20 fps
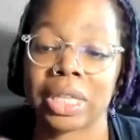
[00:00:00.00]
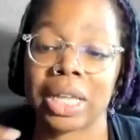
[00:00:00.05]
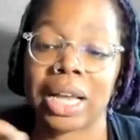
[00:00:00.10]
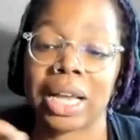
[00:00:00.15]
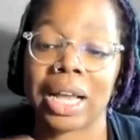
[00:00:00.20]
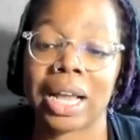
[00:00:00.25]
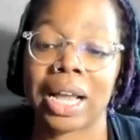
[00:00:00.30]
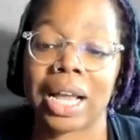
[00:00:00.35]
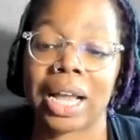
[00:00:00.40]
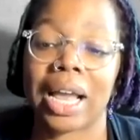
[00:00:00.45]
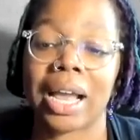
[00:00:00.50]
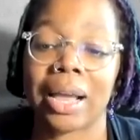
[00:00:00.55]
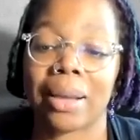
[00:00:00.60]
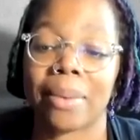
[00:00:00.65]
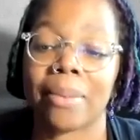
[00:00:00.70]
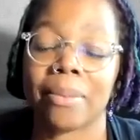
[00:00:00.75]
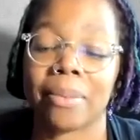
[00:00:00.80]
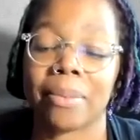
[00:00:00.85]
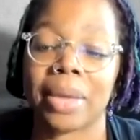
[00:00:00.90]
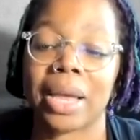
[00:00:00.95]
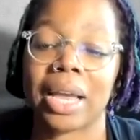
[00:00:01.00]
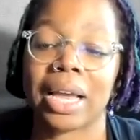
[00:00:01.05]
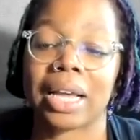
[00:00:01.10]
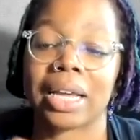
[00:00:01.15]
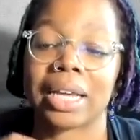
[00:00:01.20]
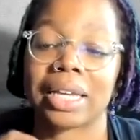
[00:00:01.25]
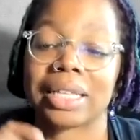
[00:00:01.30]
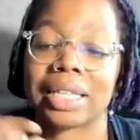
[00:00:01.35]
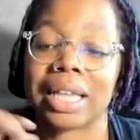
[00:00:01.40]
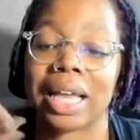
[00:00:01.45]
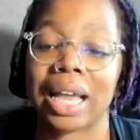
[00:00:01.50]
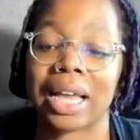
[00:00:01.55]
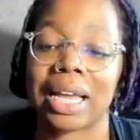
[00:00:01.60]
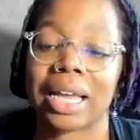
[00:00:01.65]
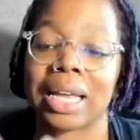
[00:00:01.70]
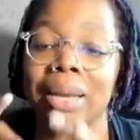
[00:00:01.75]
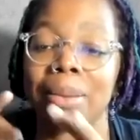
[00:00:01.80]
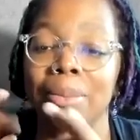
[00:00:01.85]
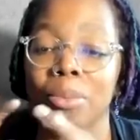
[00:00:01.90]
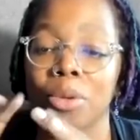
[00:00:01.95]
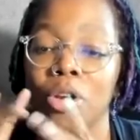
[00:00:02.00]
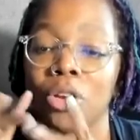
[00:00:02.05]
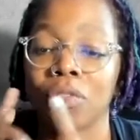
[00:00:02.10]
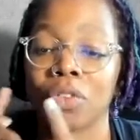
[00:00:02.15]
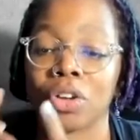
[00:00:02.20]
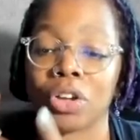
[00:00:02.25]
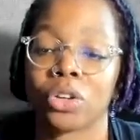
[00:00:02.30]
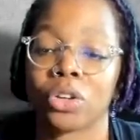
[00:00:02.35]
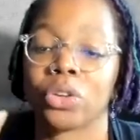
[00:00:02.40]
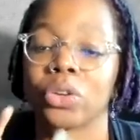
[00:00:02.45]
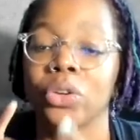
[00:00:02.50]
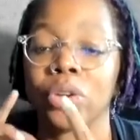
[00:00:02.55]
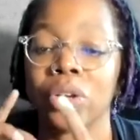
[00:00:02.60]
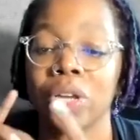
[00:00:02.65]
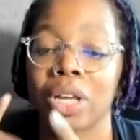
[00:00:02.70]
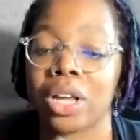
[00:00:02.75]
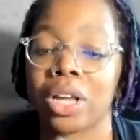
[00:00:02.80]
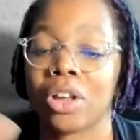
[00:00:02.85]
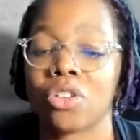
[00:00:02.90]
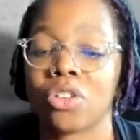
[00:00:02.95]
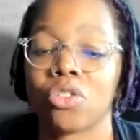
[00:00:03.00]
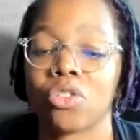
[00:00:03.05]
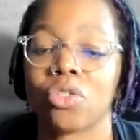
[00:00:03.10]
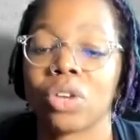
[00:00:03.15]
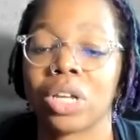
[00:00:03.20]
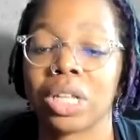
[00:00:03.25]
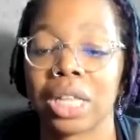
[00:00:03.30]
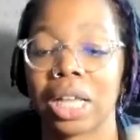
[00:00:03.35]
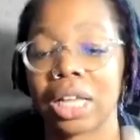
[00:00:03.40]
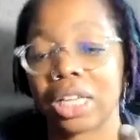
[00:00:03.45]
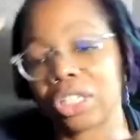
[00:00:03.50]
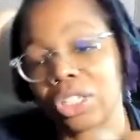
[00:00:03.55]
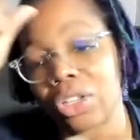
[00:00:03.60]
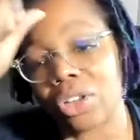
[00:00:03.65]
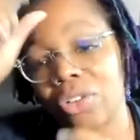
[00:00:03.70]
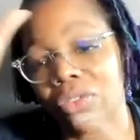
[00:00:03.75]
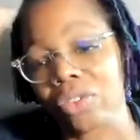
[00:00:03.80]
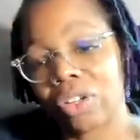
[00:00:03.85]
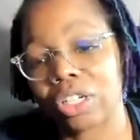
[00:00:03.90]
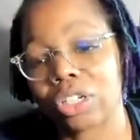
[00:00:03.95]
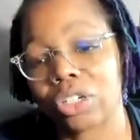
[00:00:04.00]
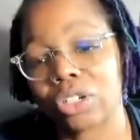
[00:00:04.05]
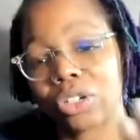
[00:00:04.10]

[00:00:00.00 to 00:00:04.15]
imperfect union realize its vision of serving all of its people.